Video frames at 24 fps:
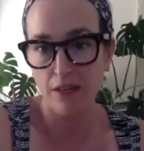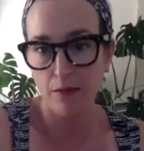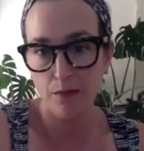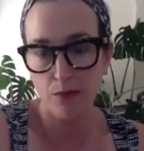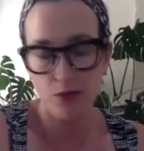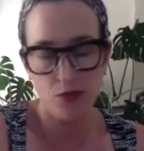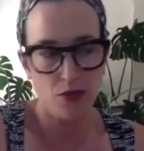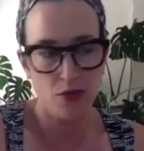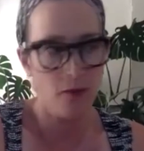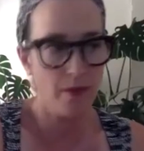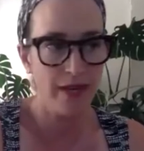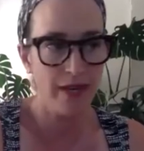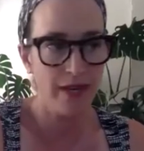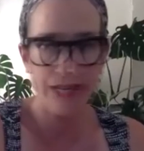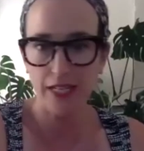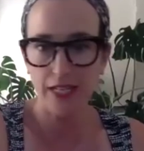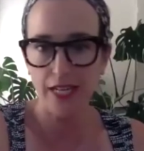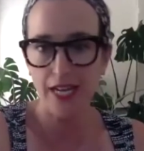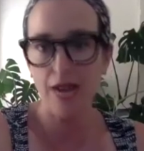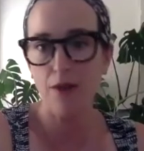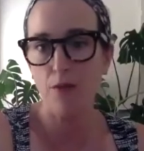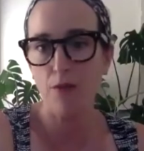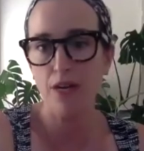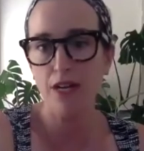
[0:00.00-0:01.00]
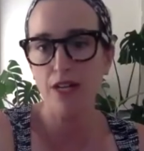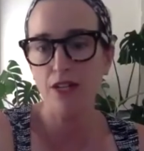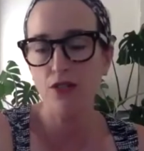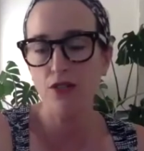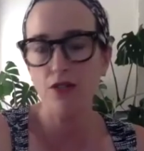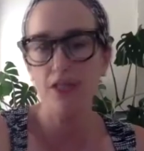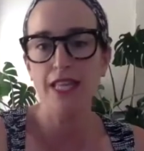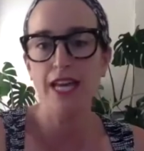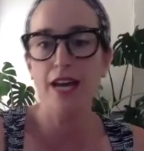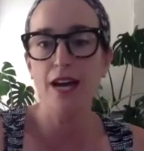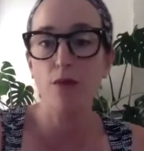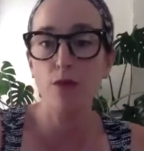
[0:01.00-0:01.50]
So I'm like, yeah, we're not
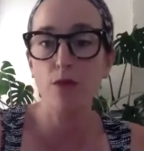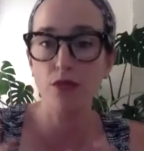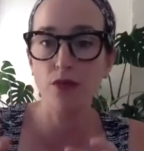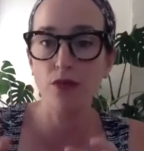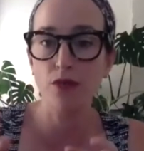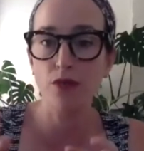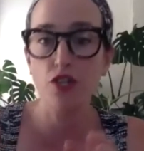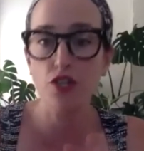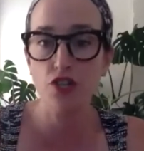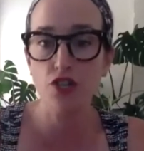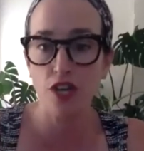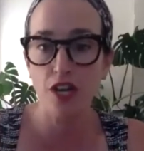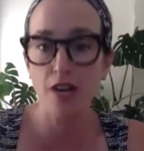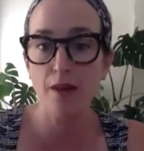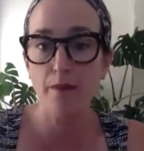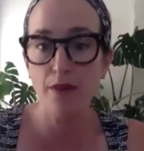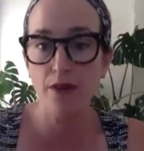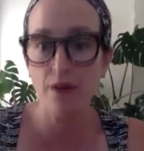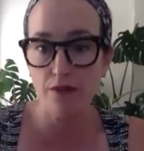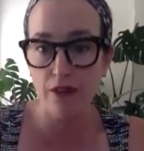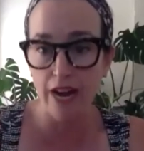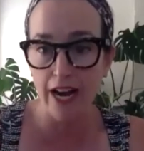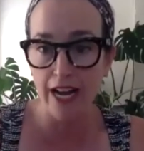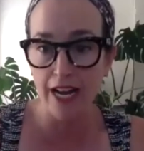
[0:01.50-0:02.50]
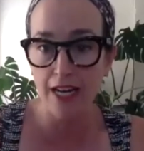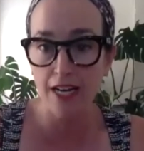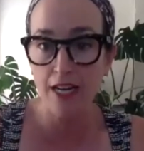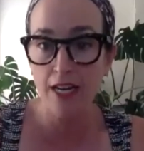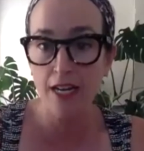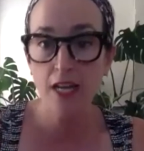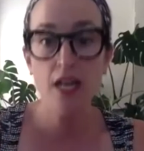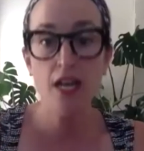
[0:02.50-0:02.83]
doing that. We're doing shut up and write.